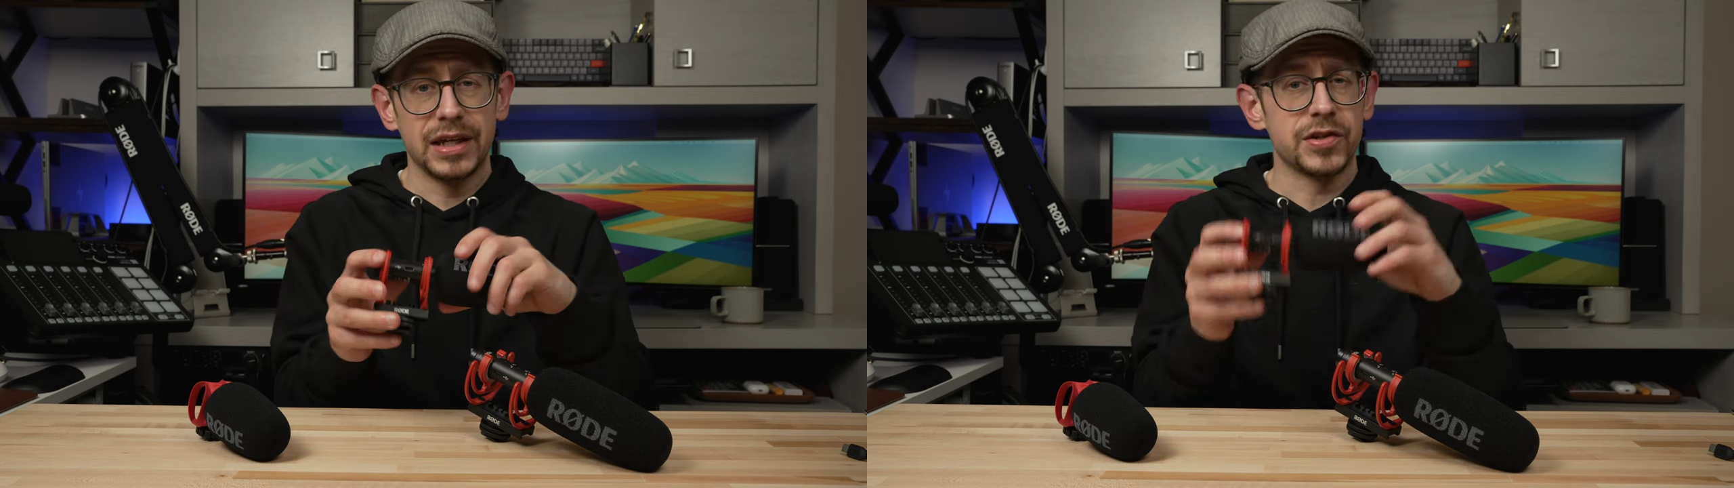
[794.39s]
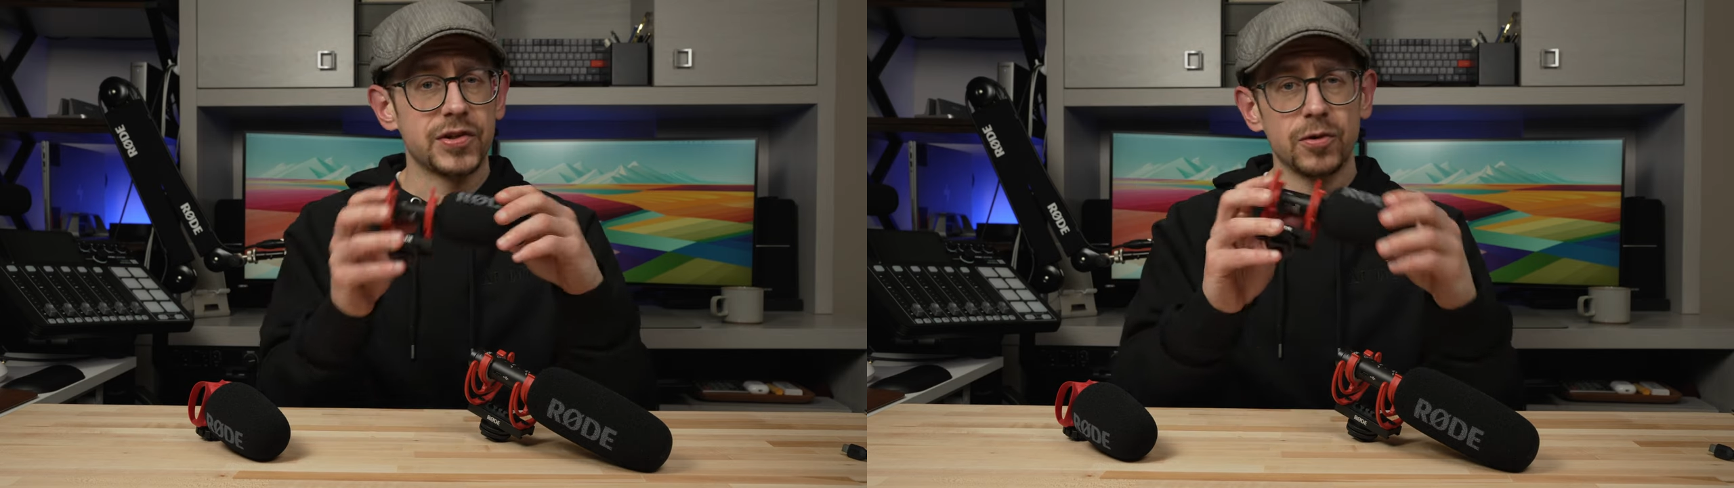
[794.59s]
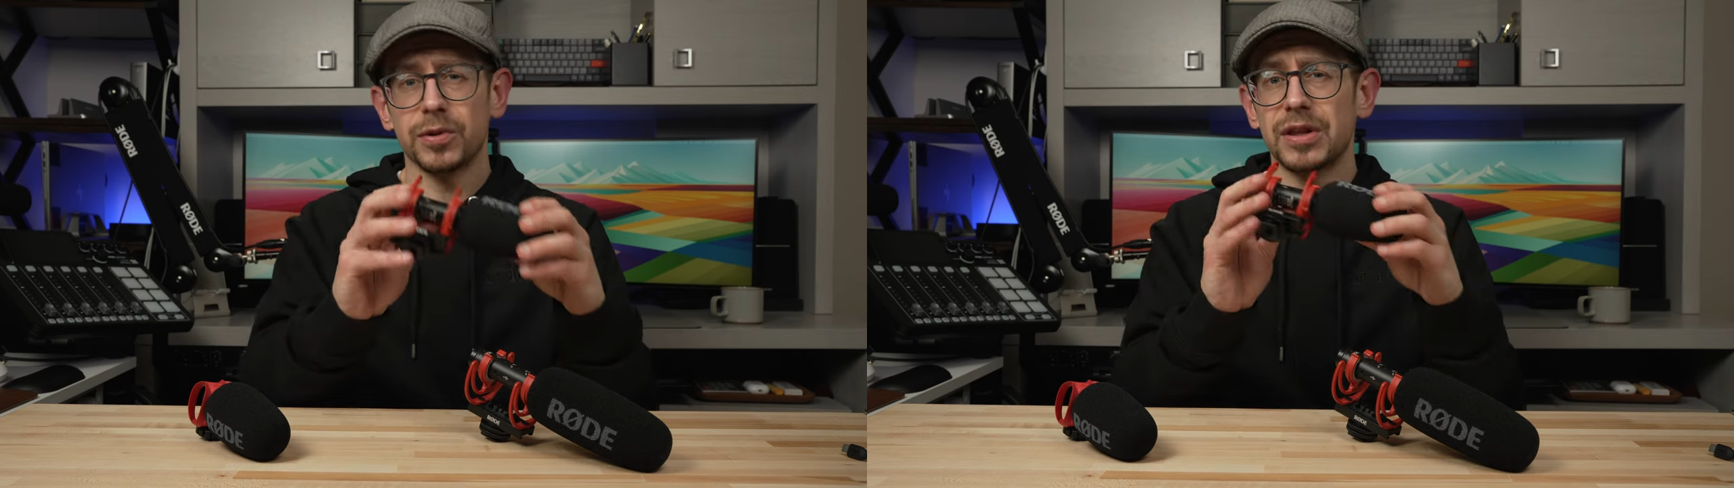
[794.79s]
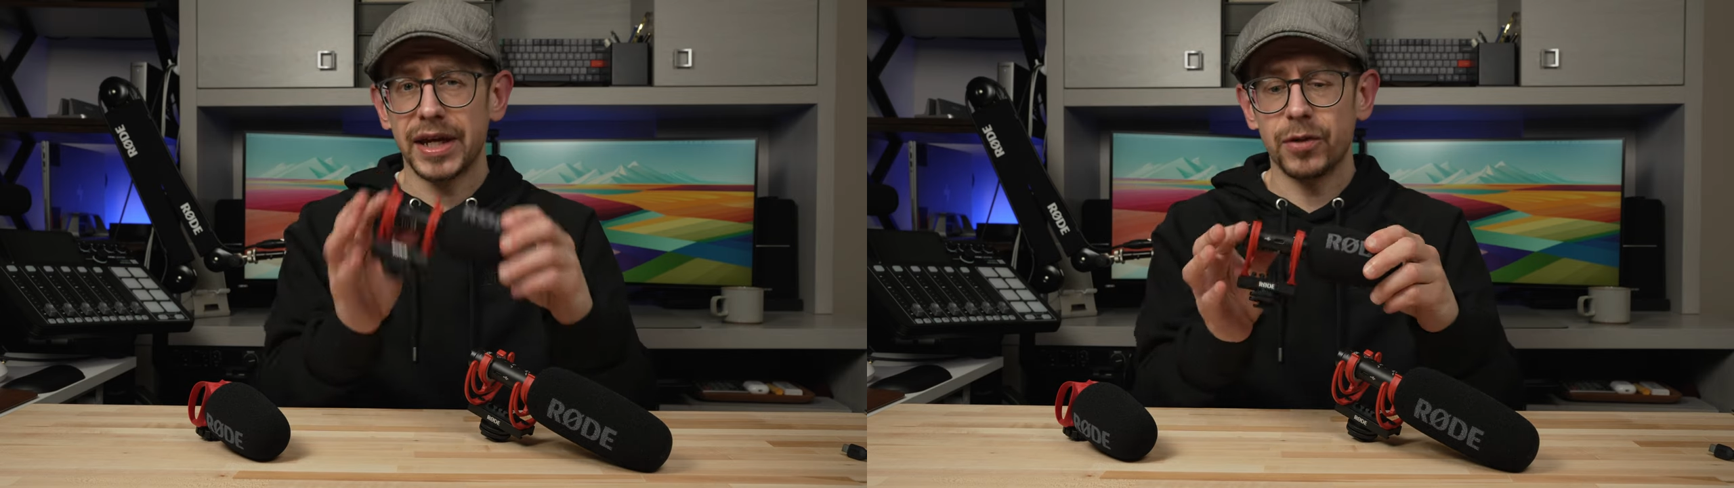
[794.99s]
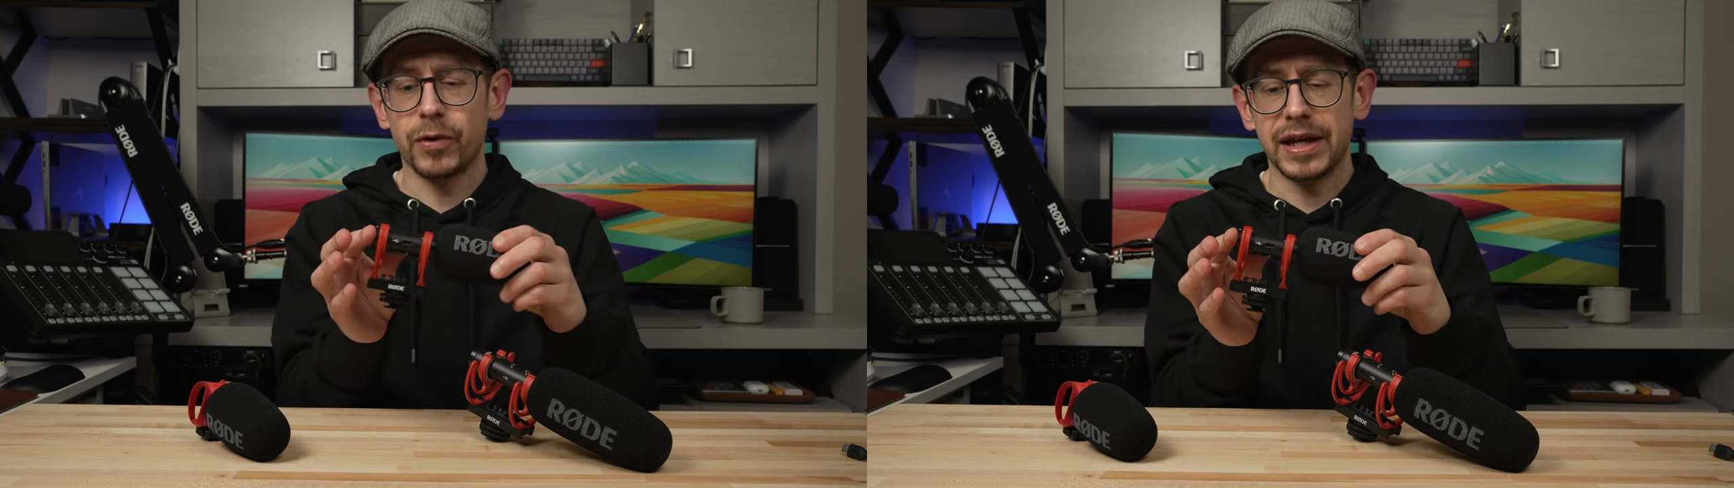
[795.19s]
It is super
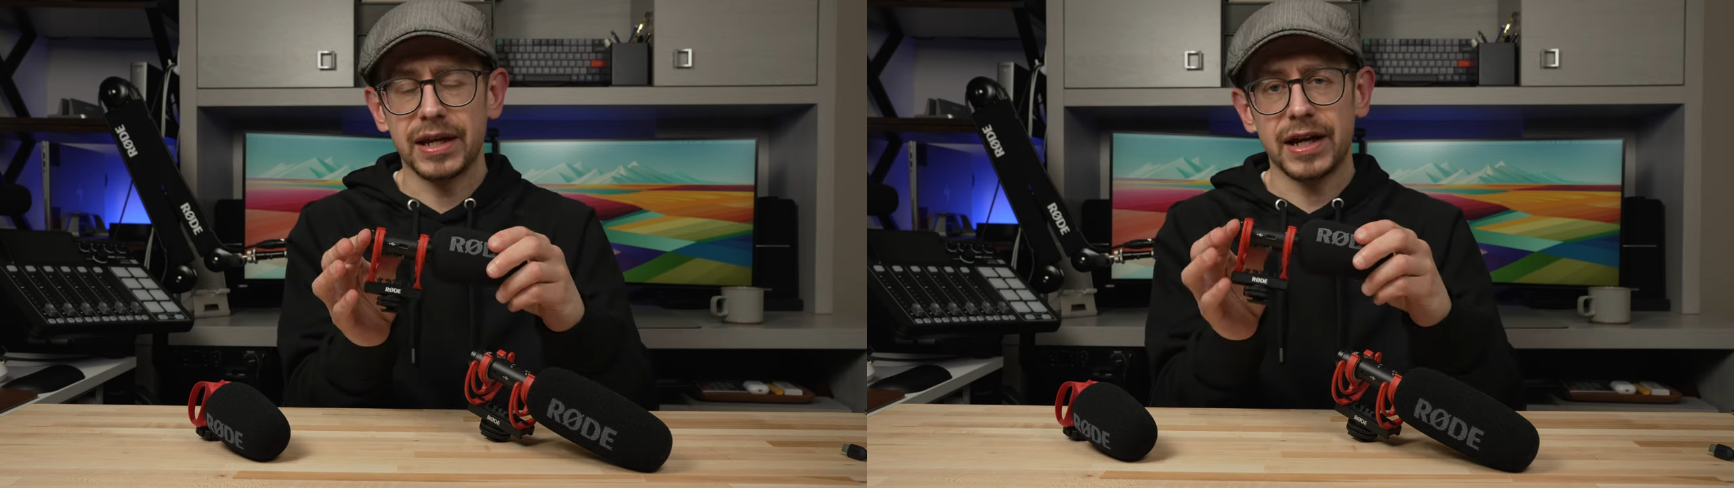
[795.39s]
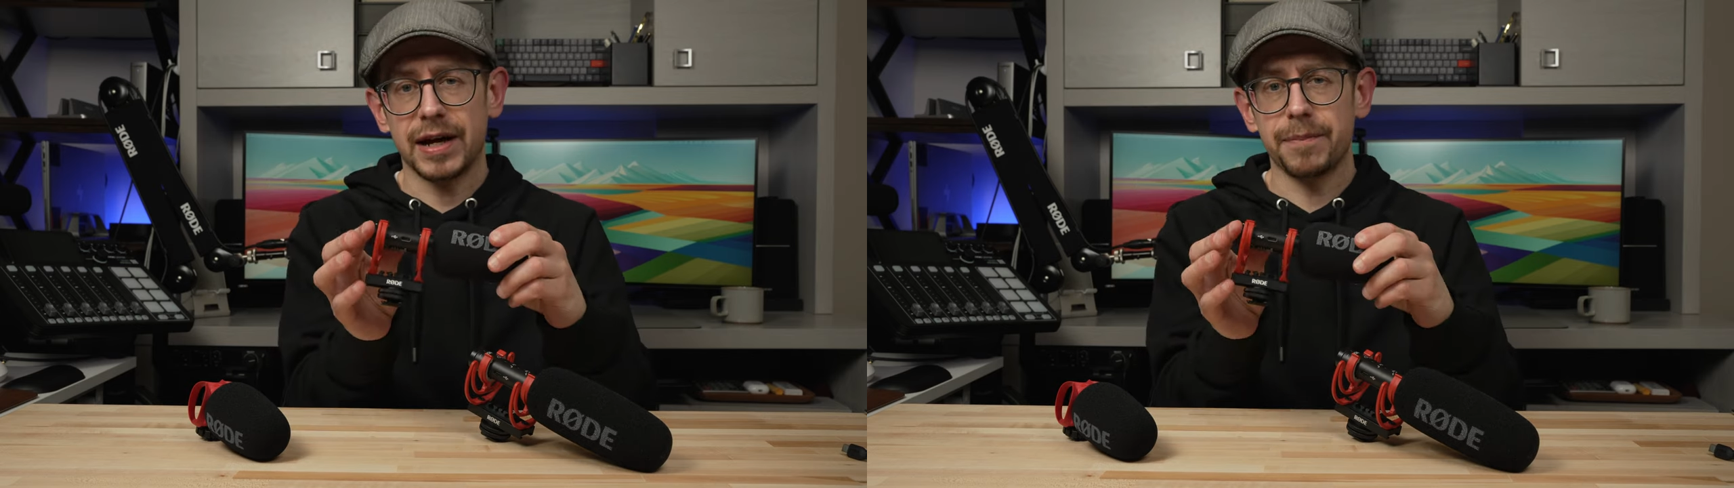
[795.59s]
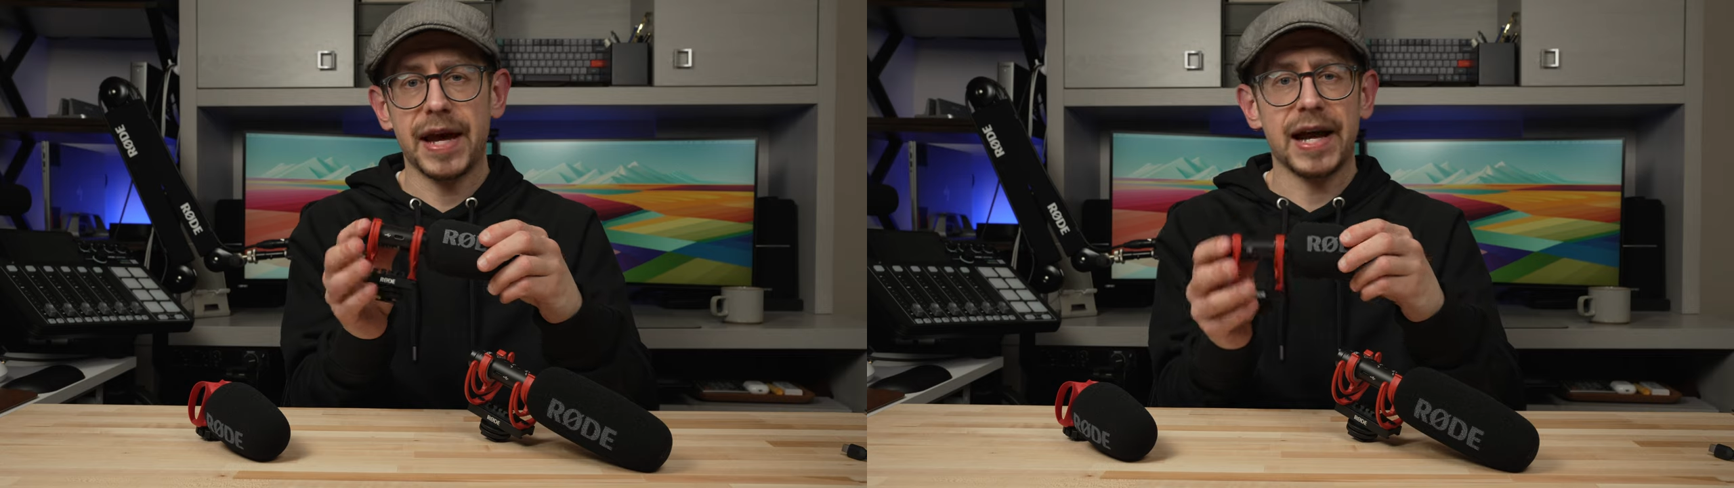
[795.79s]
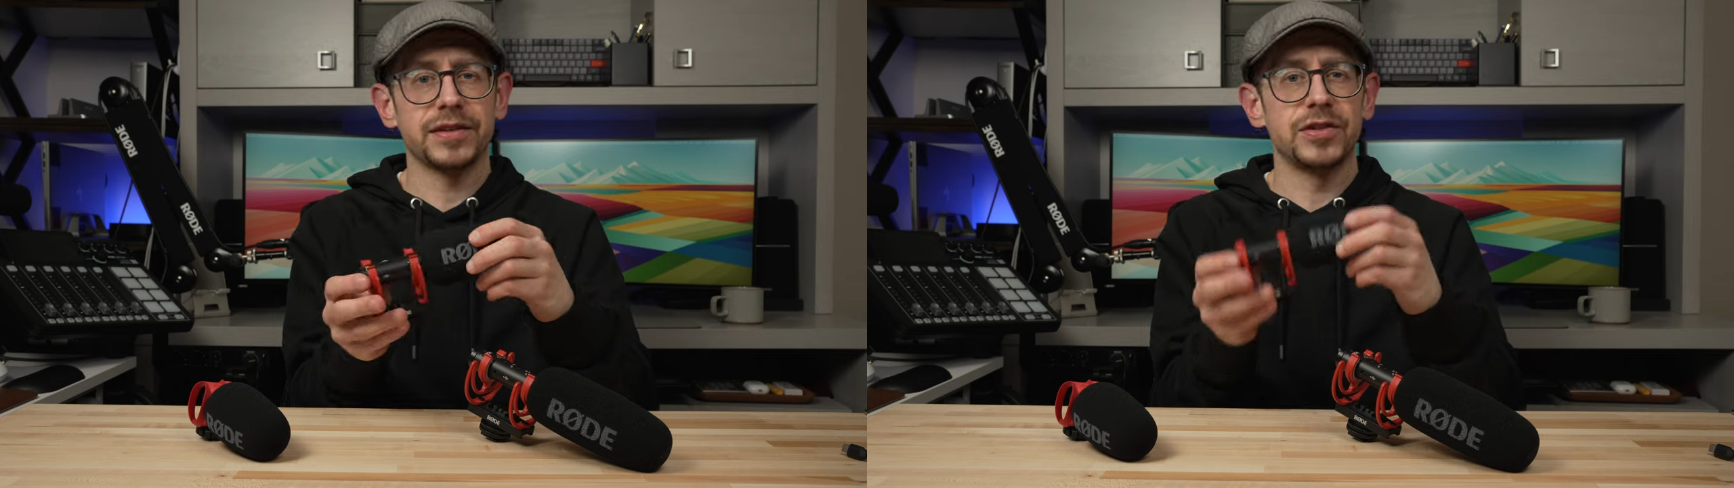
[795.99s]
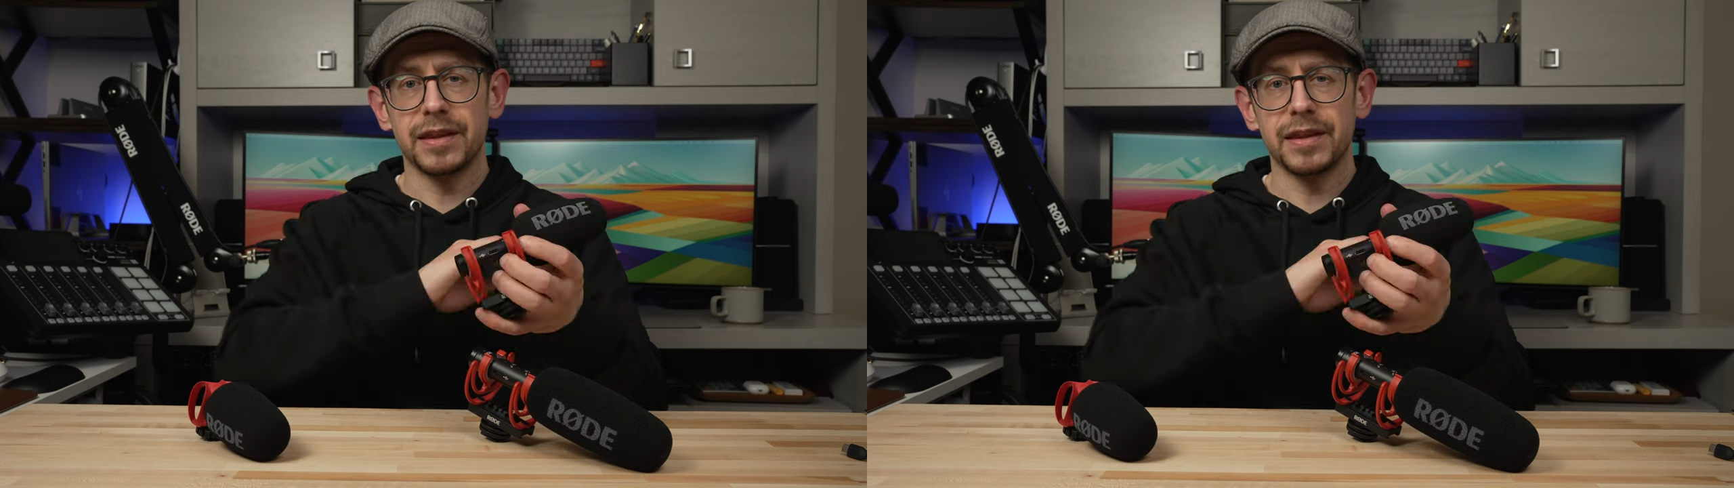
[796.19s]
lightweight and compact.